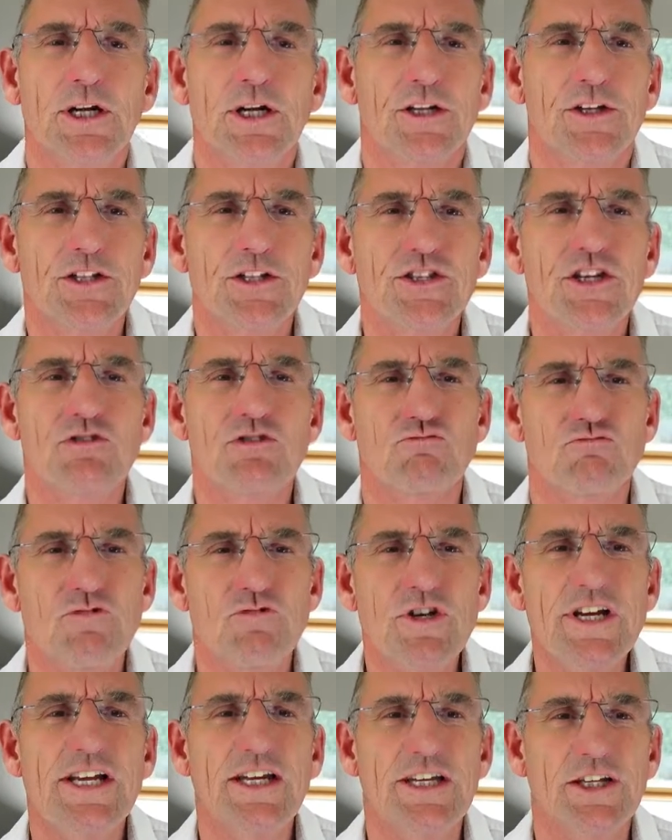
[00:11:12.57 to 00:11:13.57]
this is
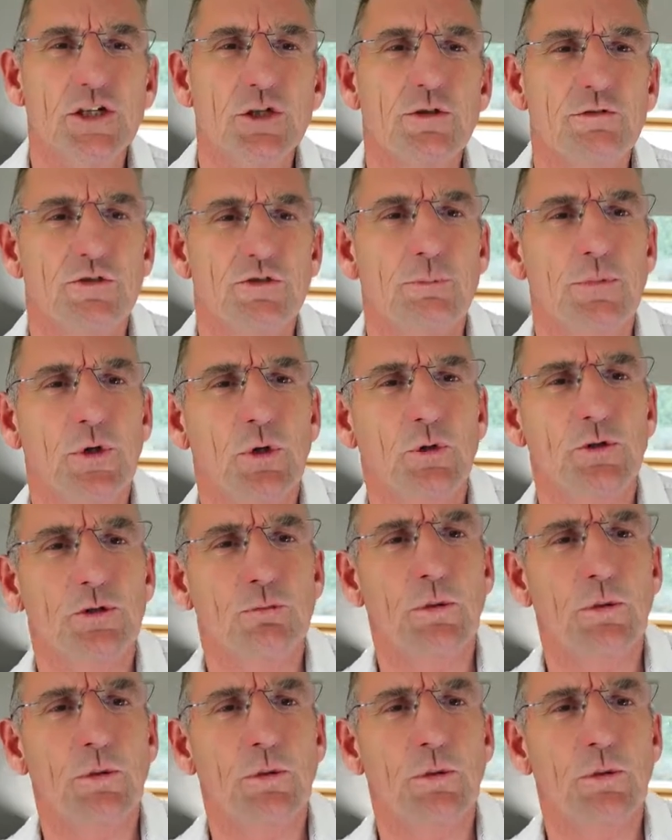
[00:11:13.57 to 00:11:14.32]
really good for building